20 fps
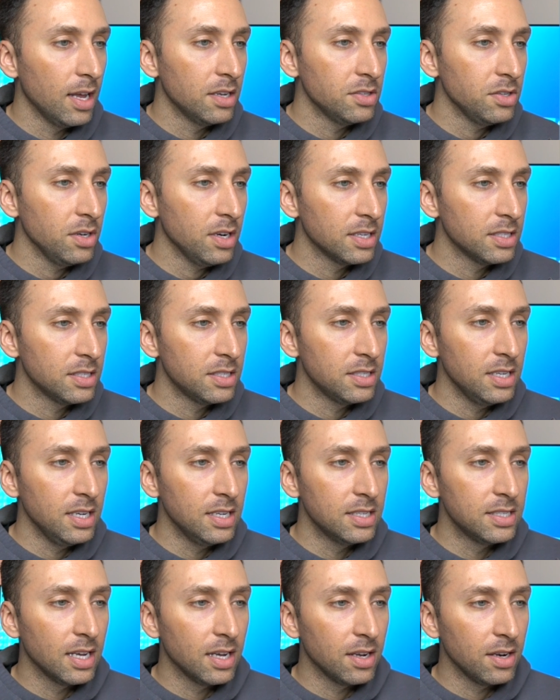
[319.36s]
as you can
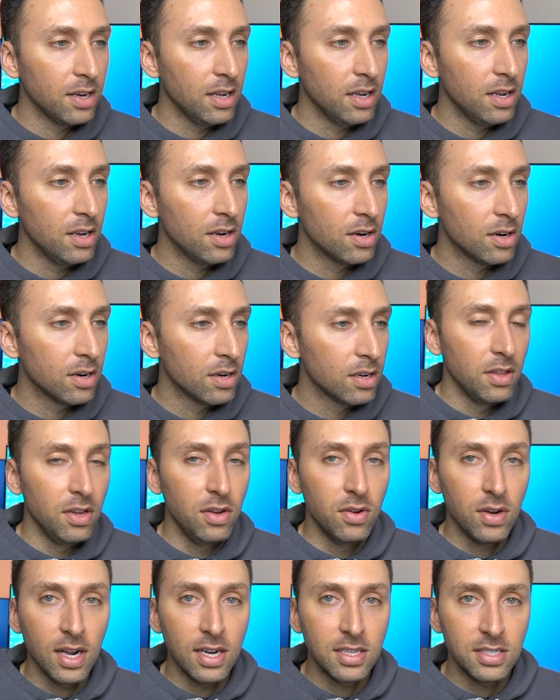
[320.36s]
see down here, the
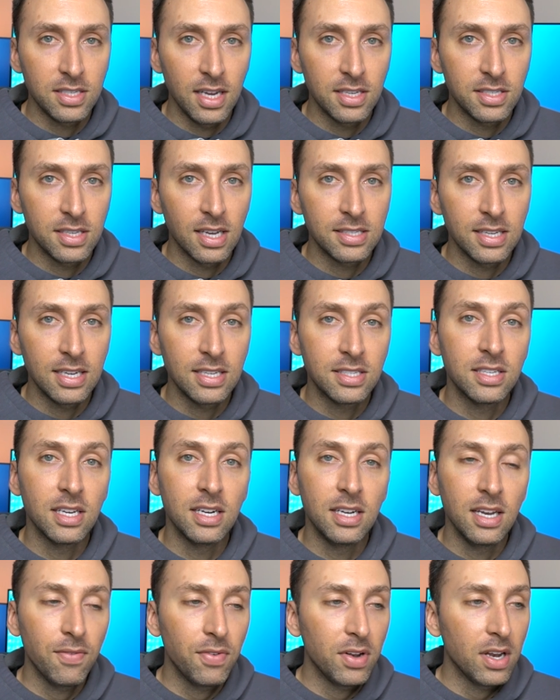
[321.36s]
United States has a
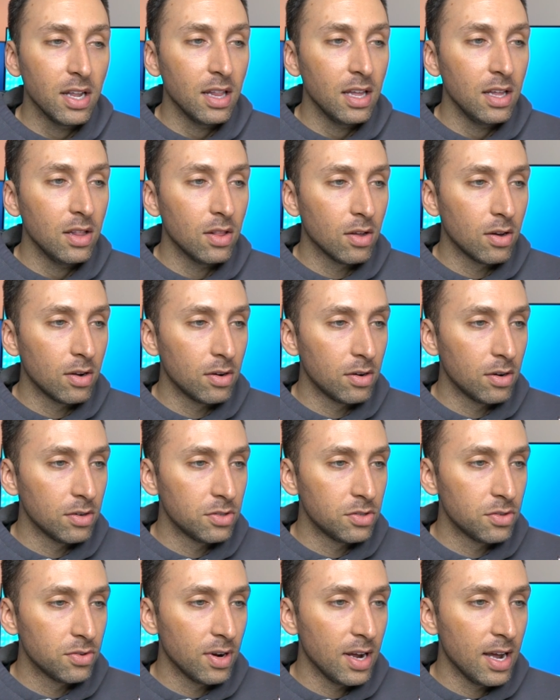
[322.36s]
significantly longer
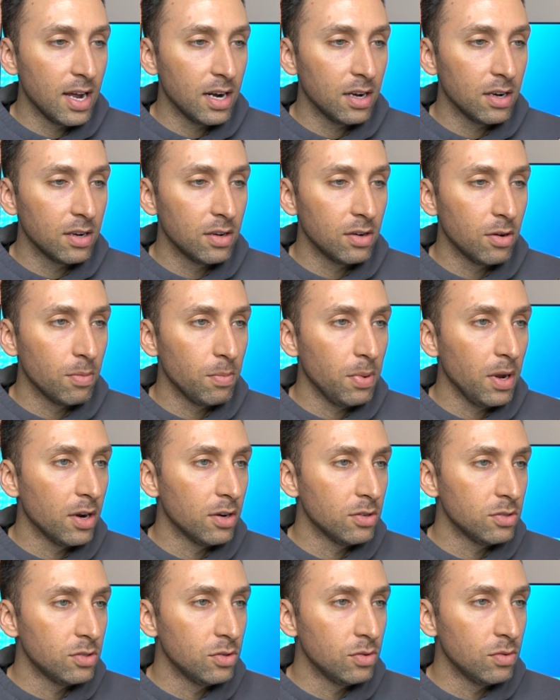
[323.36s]
track
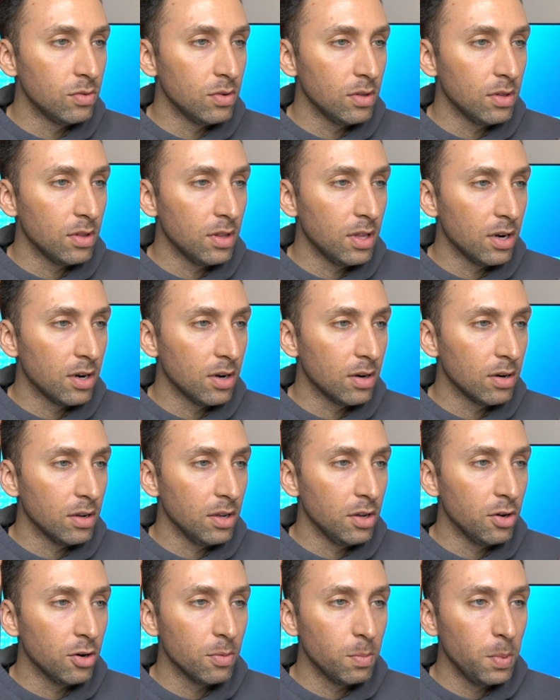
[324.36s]
compared to their
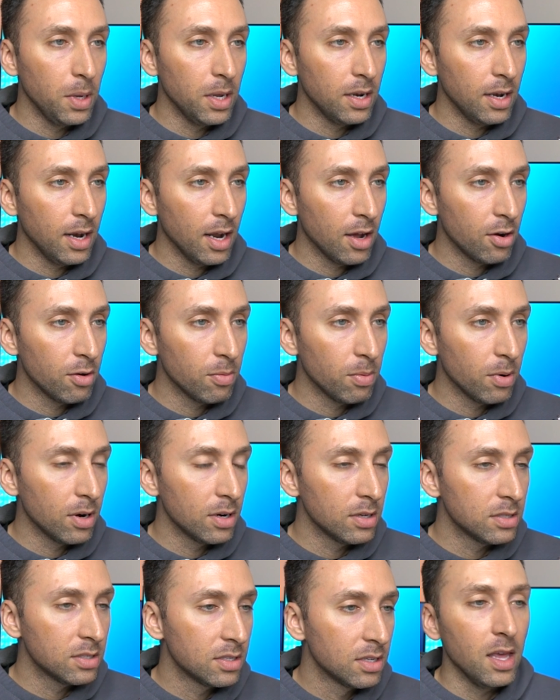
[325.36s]
European
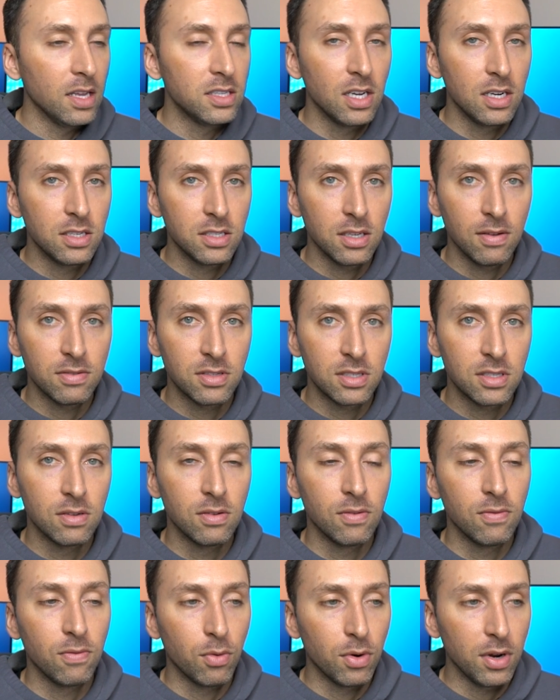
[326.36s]
counterparts. It takes us
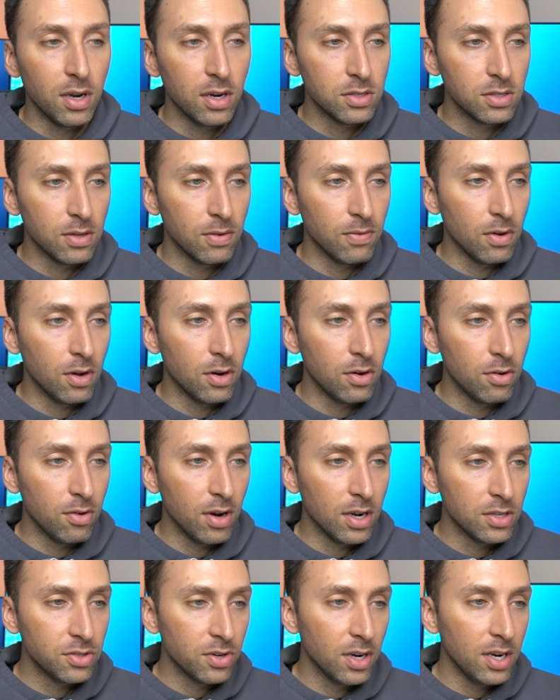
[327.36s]
four years of
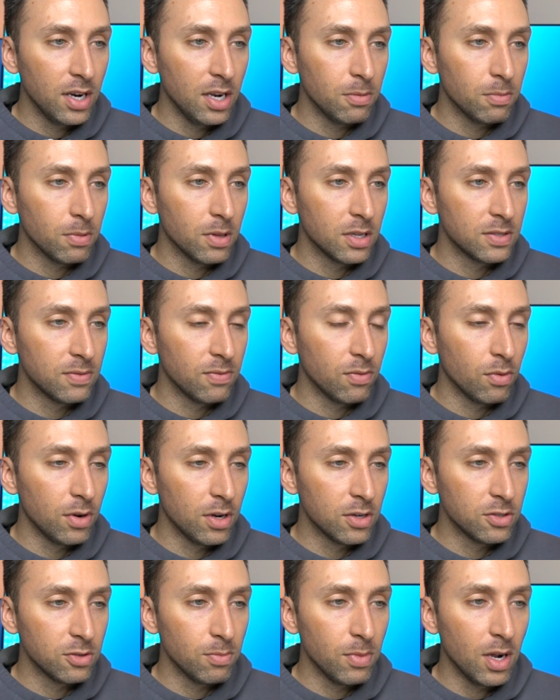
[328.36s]
undergrad training plus four
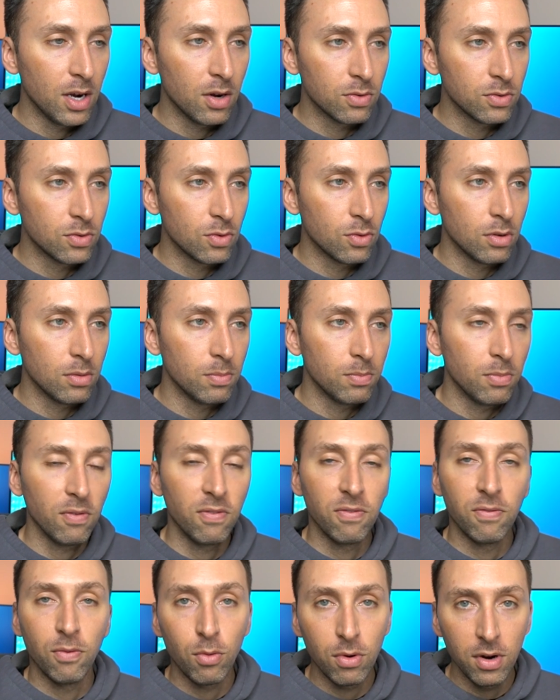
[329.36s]
years of medical school
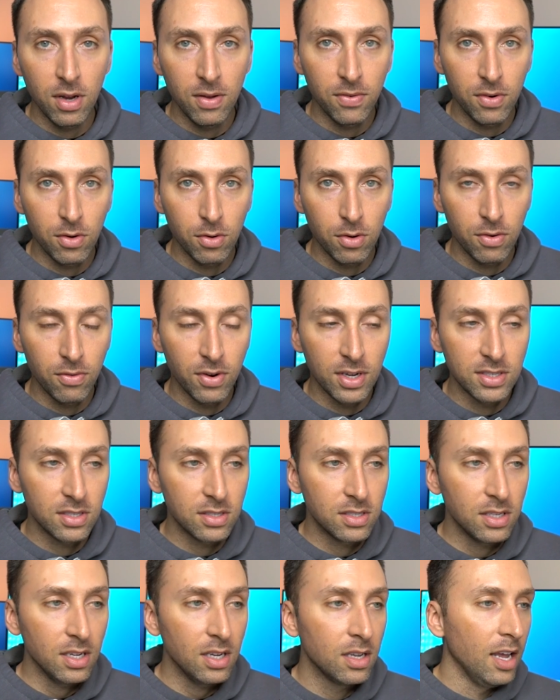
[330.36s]
before even going to
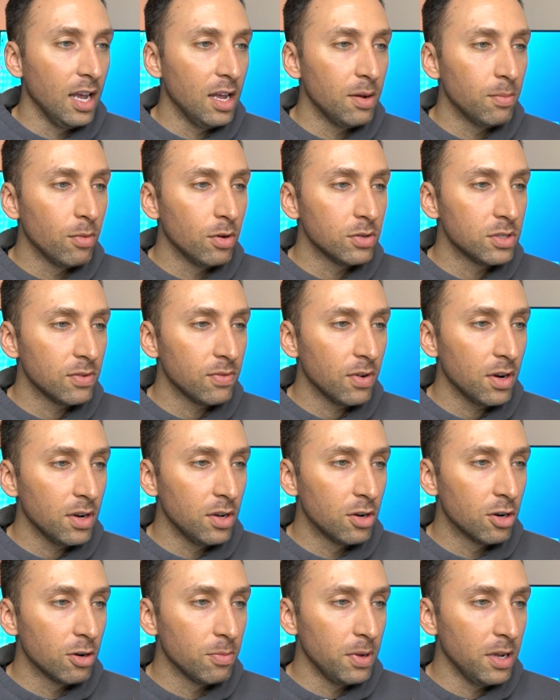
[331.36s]
residency. And most of our
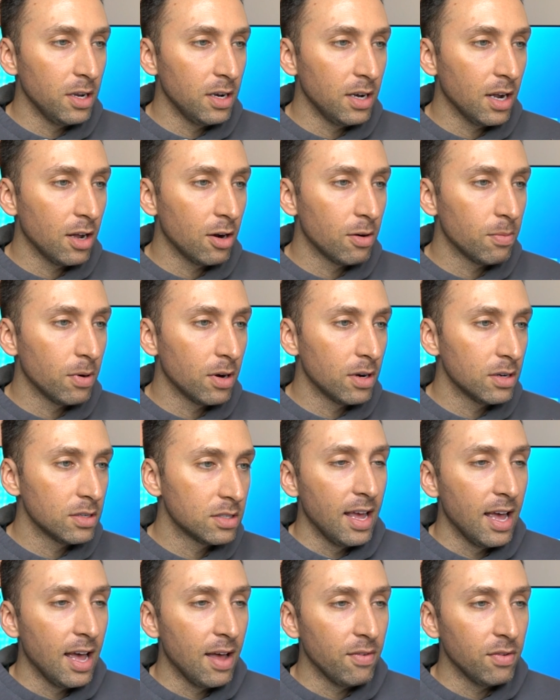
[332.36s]
European
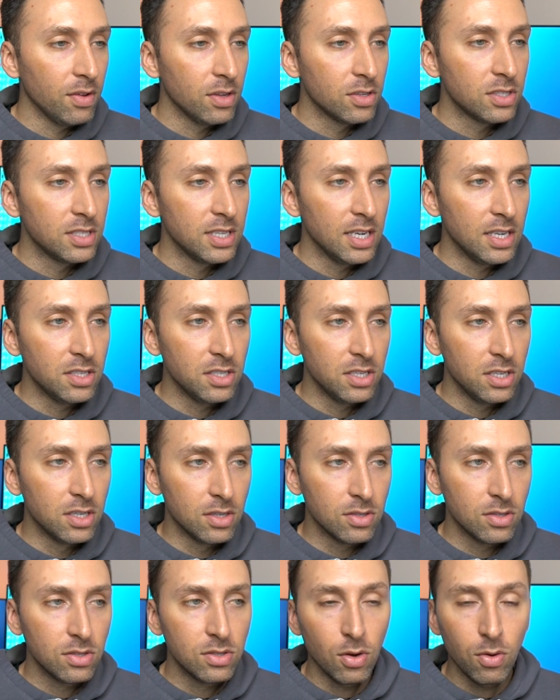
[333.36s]
counterparts have six
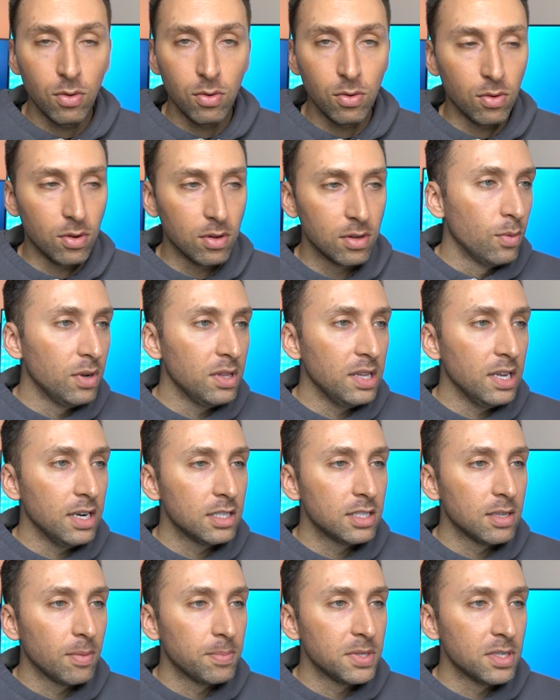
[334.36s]
years total, with the
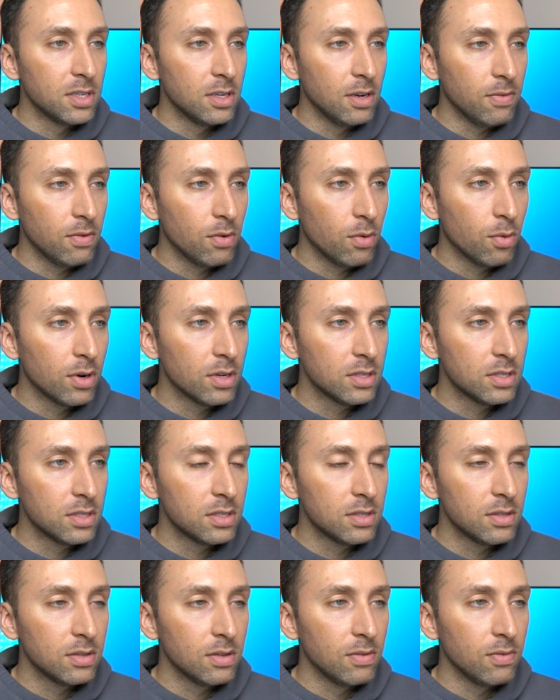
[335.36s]
exception, of
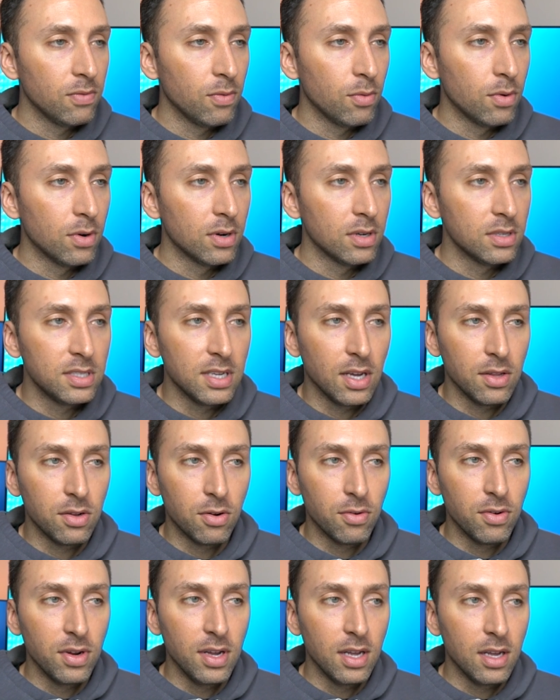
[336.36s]
course, for South
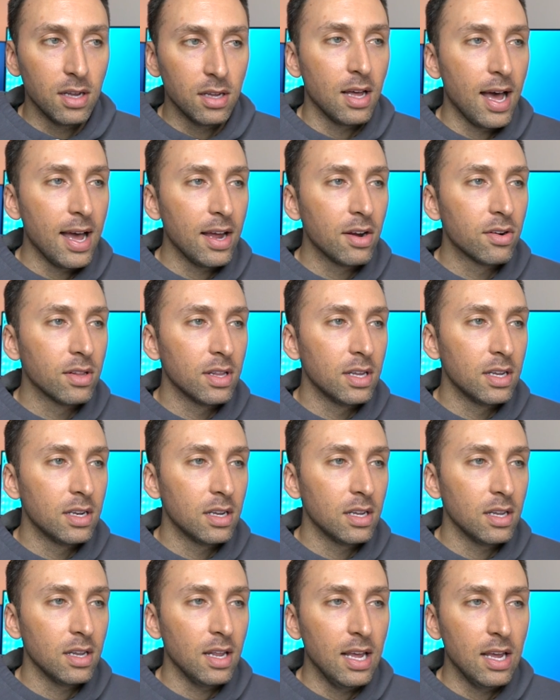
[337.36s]
Korea,
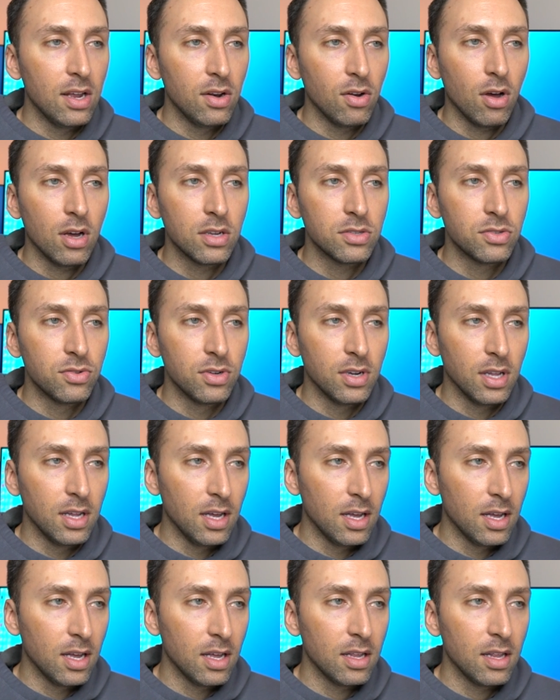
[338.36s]
Ireland, and
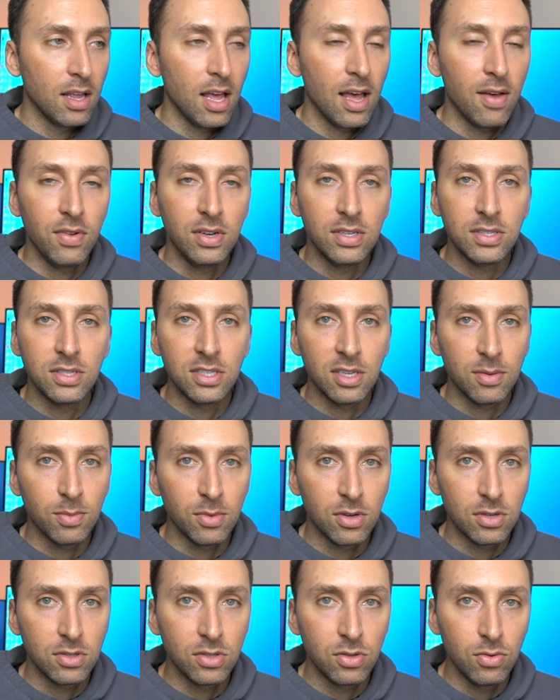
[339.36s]
Australia having
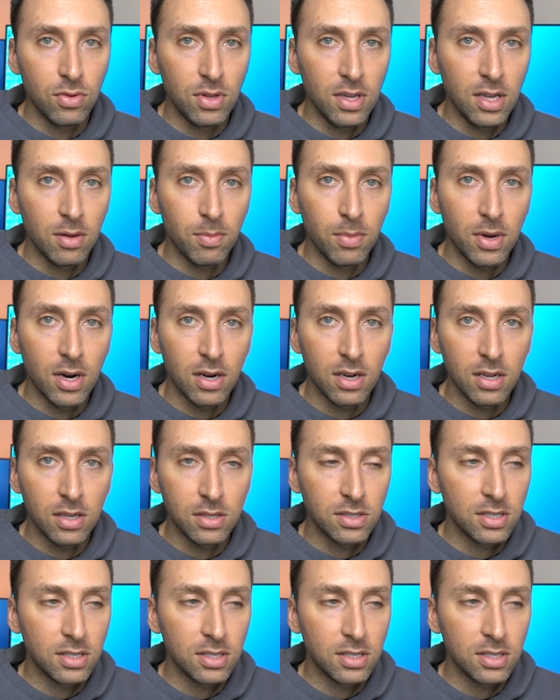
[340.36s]
similar to the American